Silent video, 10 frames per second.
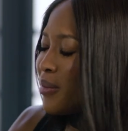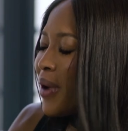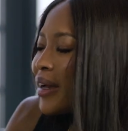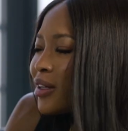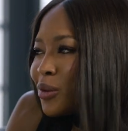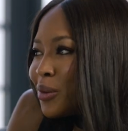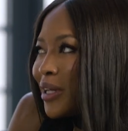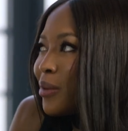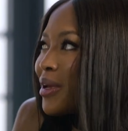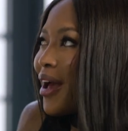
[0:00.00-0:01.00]
Michael
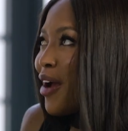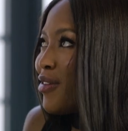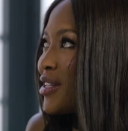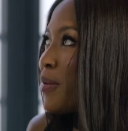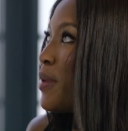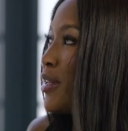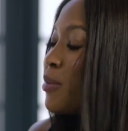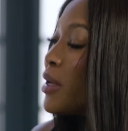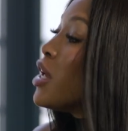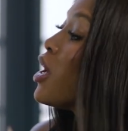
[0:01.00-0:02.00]
Williams, every time I meet
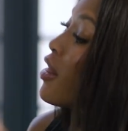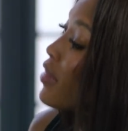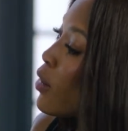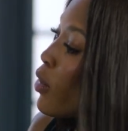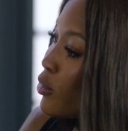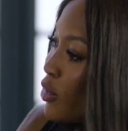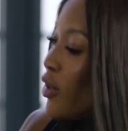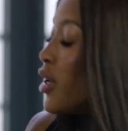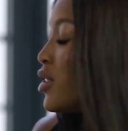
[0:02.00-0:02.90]
someone, they worked with